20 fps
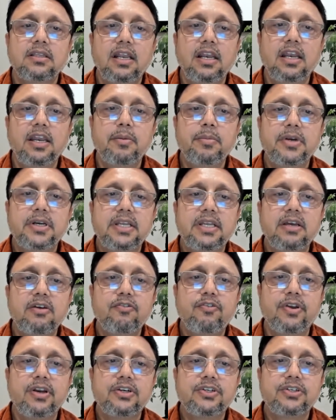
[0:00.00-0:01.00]
the
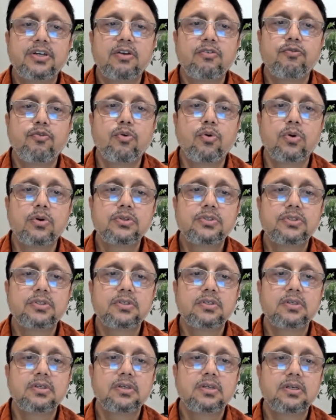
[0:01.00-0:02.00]
limiting friction
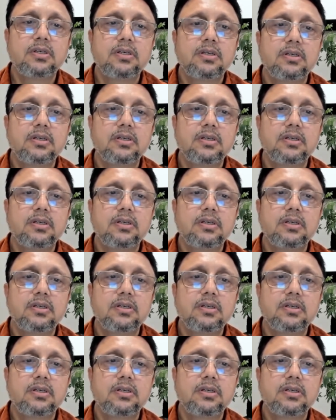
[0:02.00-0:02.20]
force